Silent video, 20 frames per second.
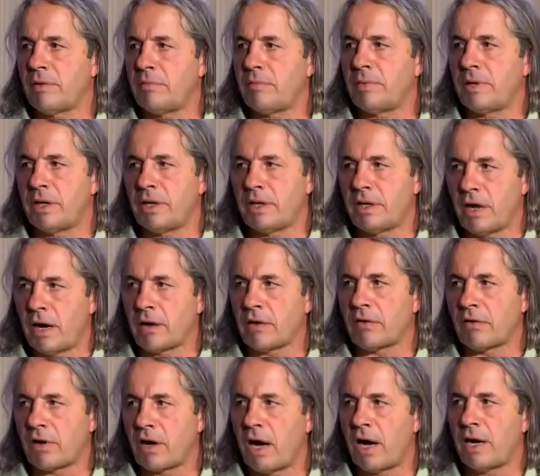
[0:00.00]
them, being a
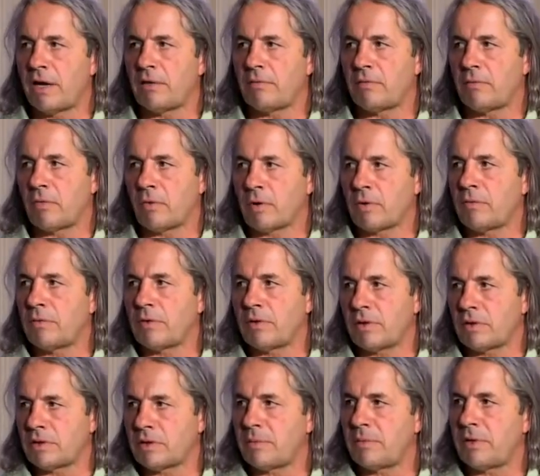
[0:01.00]
younger guy and working
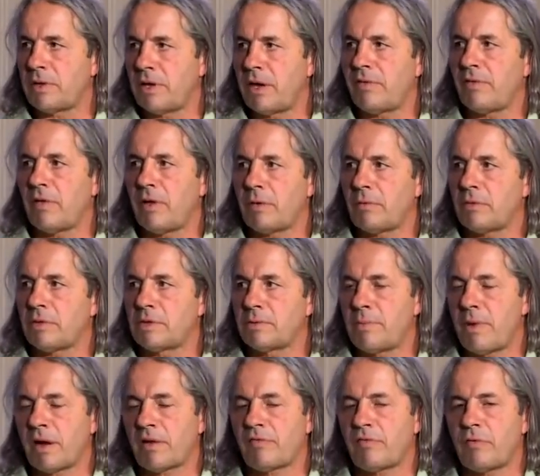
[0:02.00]
with somebody you have a lot of
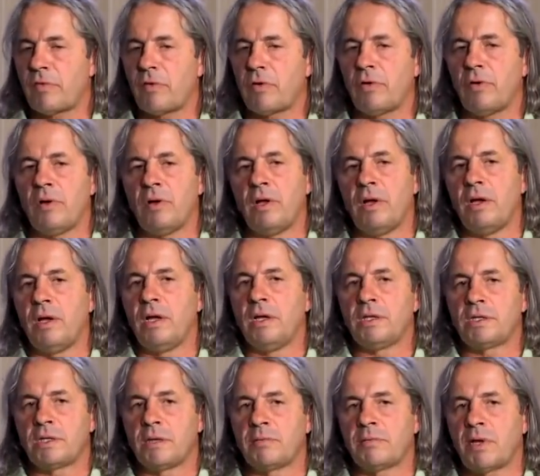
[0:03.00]
respect for,
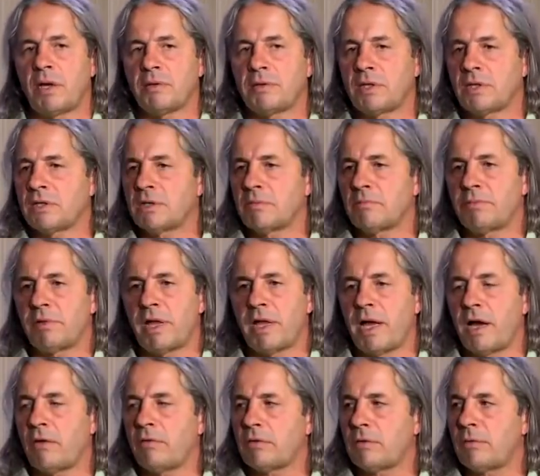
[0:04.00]
sometimes doesn't
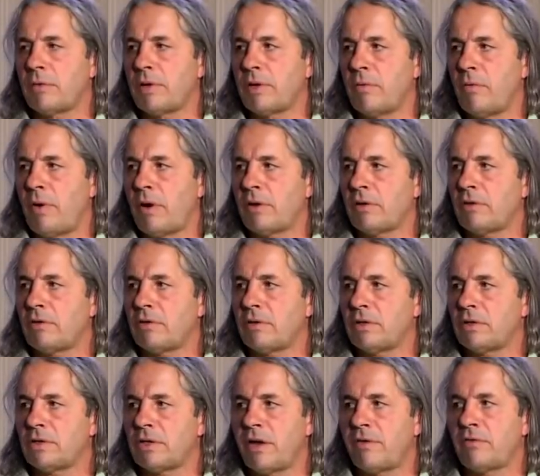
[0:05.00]
play out the way you want it to
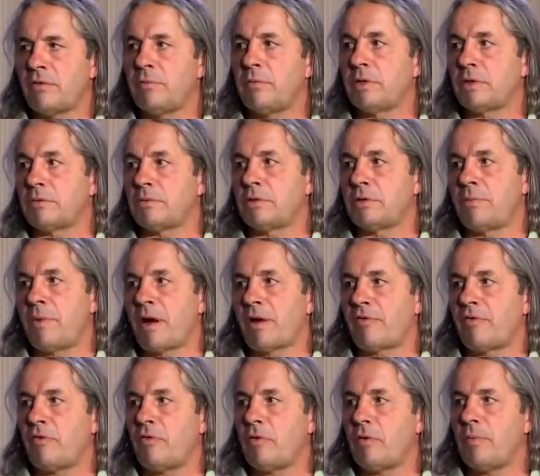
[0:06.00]
because you have too much
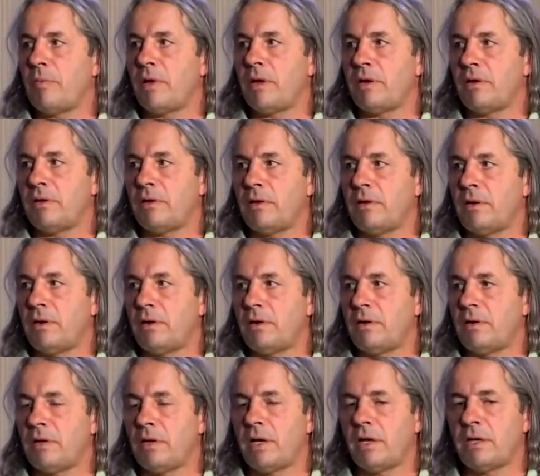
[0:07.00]
respect for them,
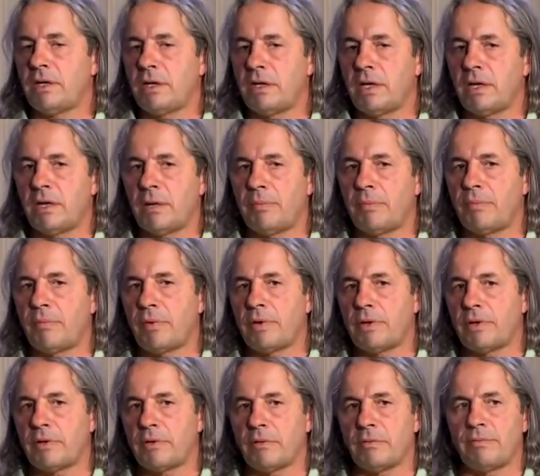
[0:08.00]
and you end up
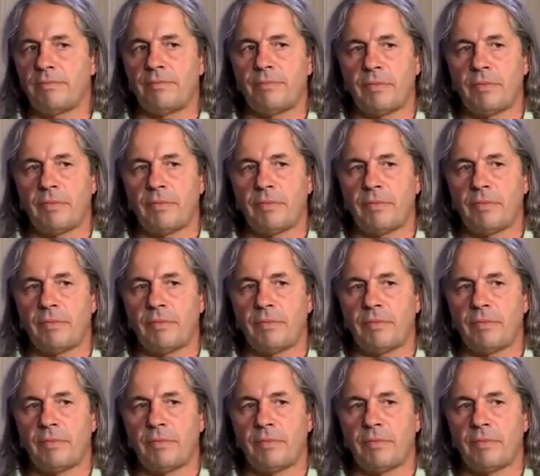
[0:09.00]
where